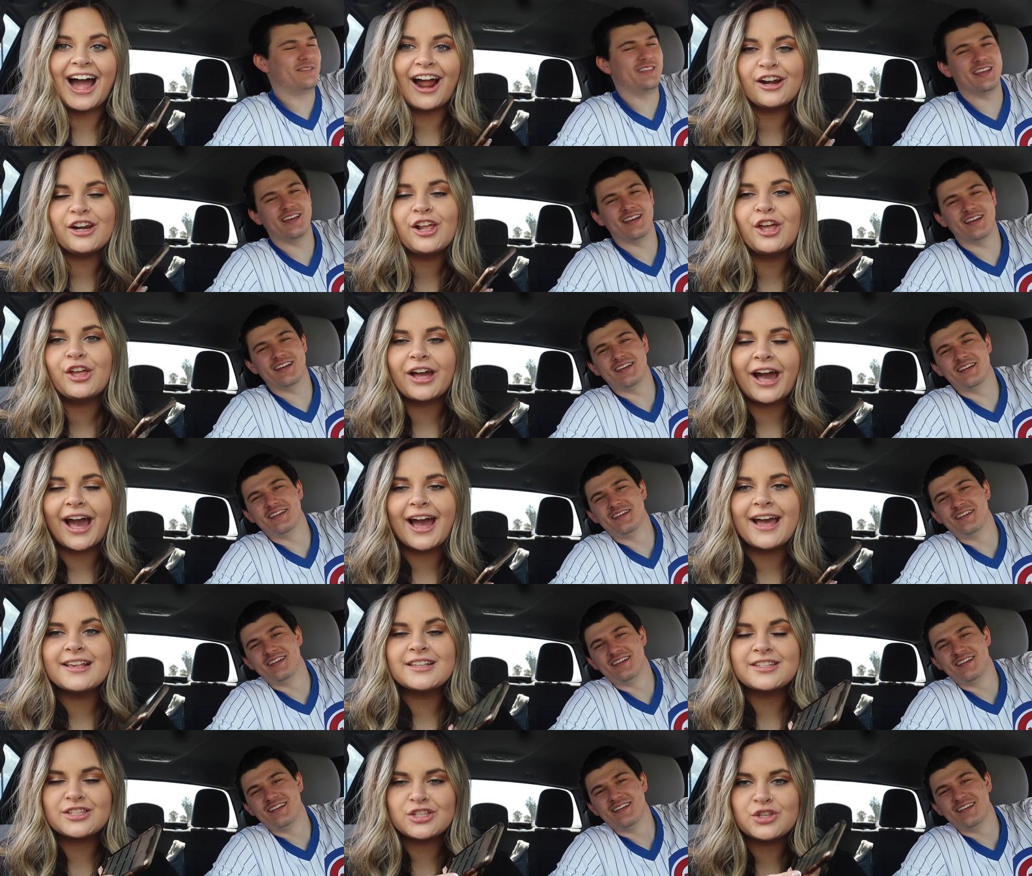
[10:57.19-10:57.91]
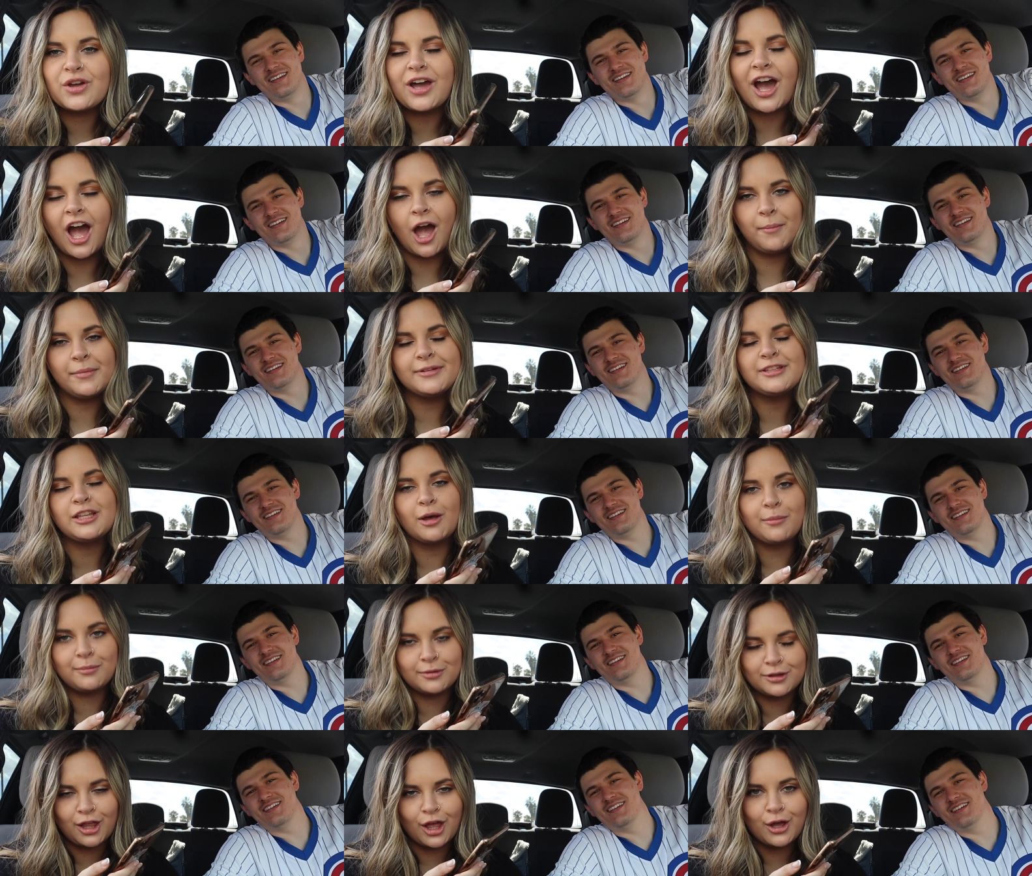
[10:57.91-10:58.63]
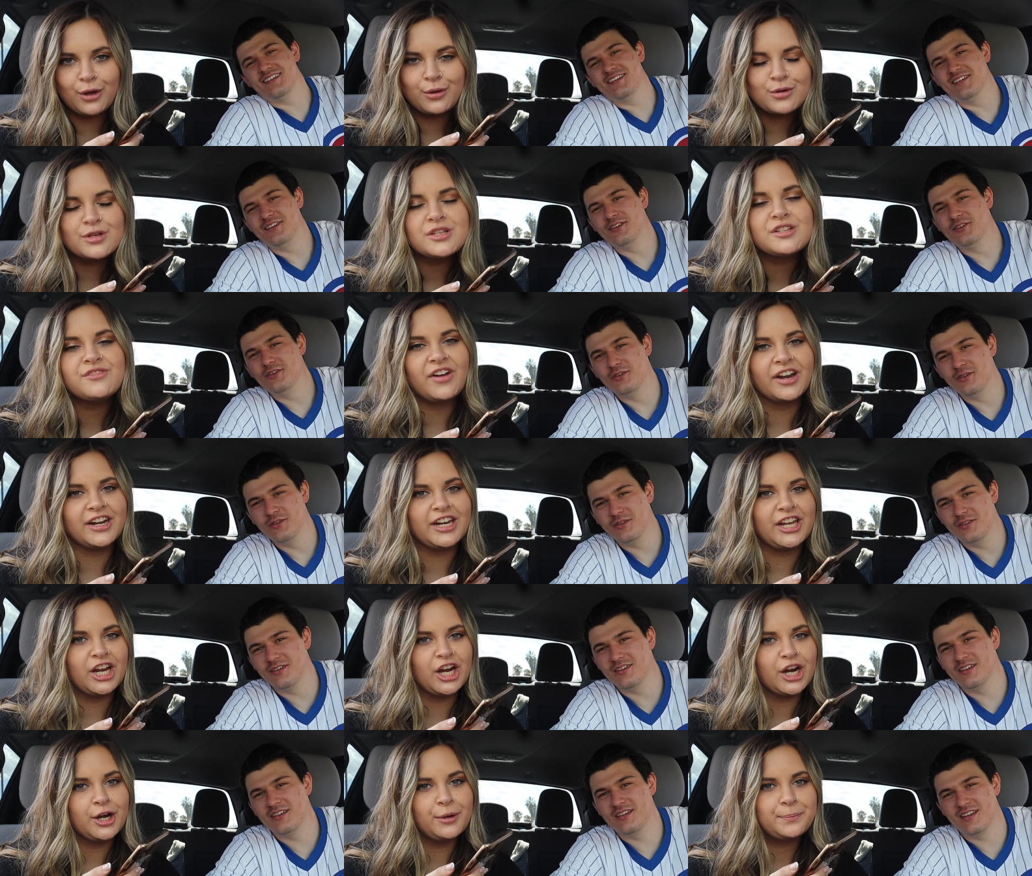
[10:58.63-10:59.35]
Speaker 1: I don't know, guys. You comment down below who's
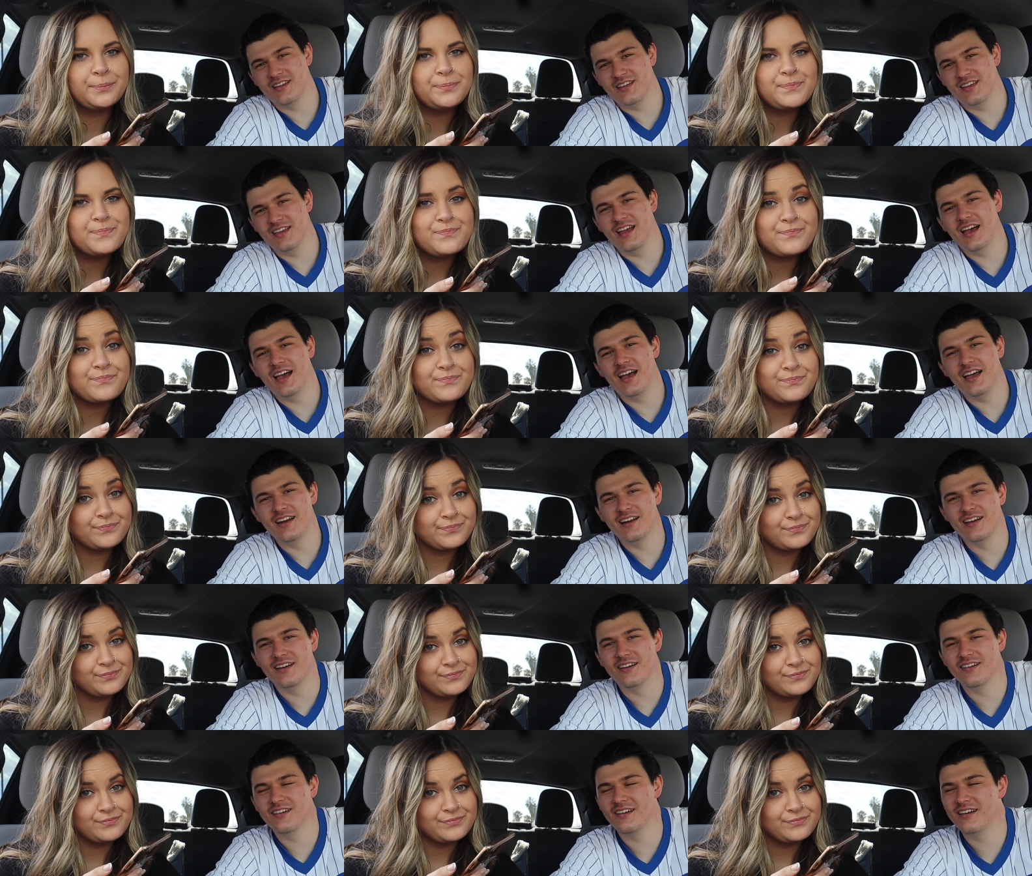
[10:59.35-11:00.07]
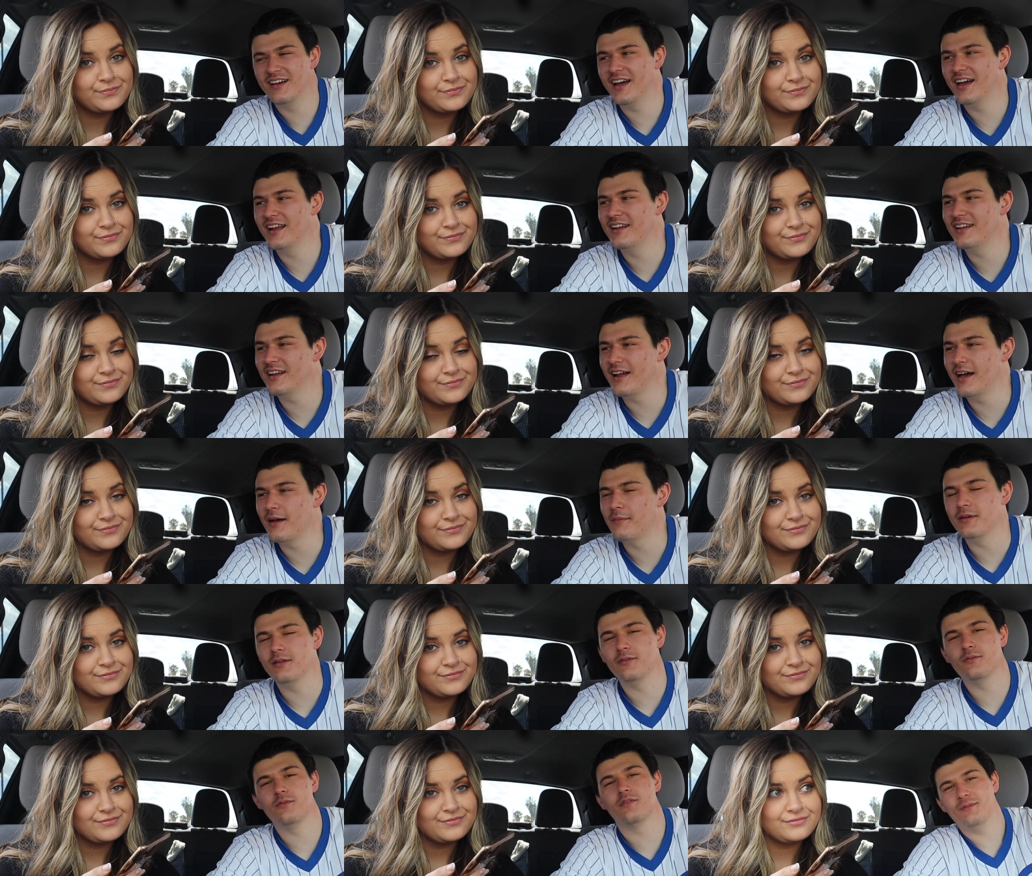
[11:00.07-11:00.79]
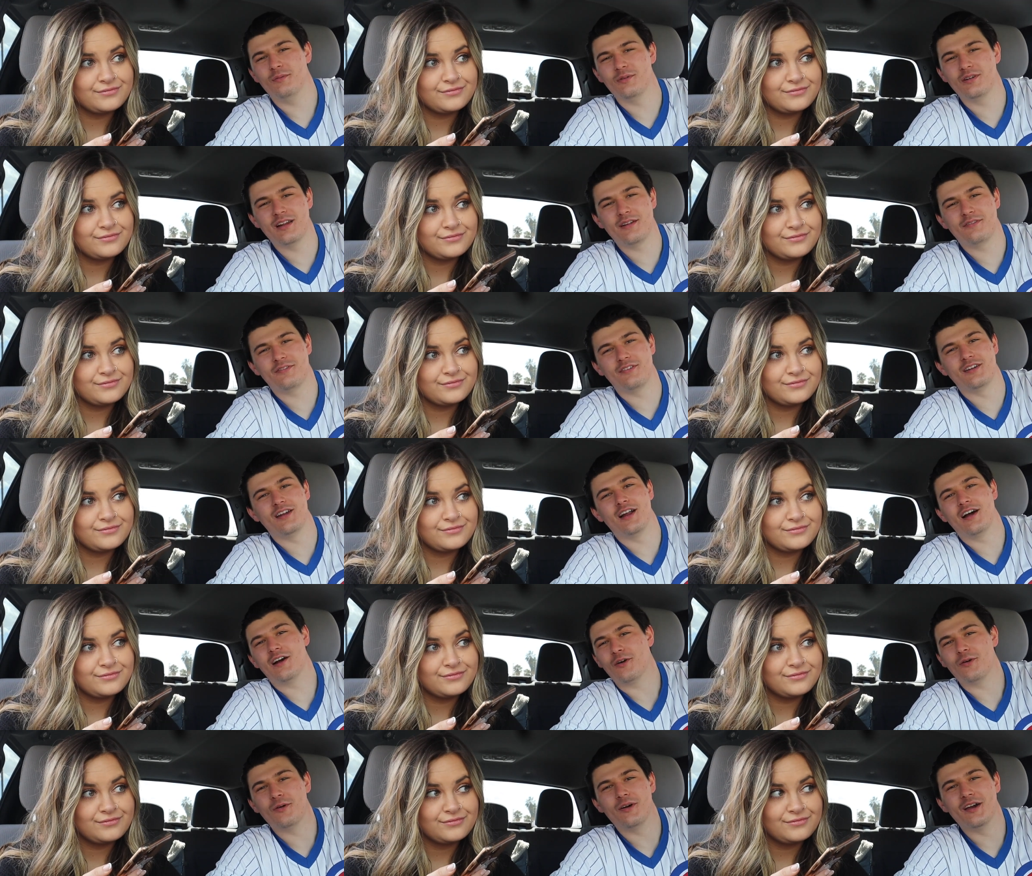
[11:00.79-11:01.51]
funnier.
Speaker 2: Yeah, I know. I, I mean, we're definitely
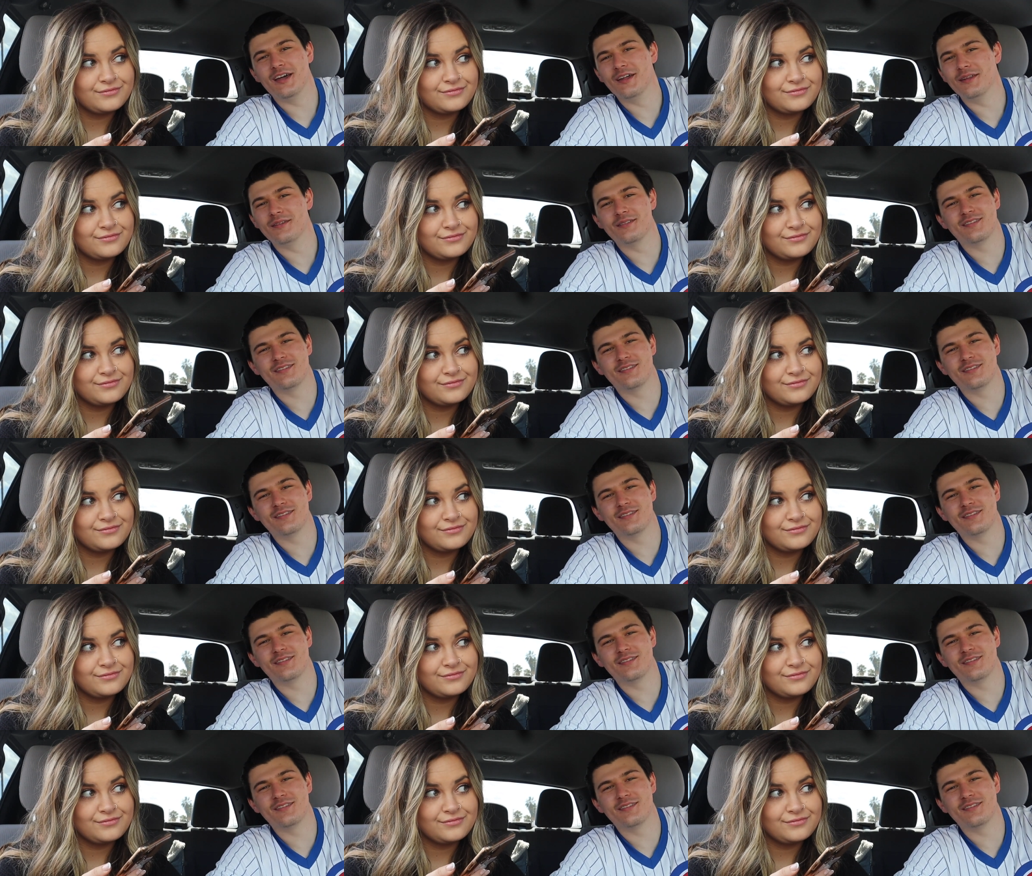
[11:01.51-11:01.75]
not quiet.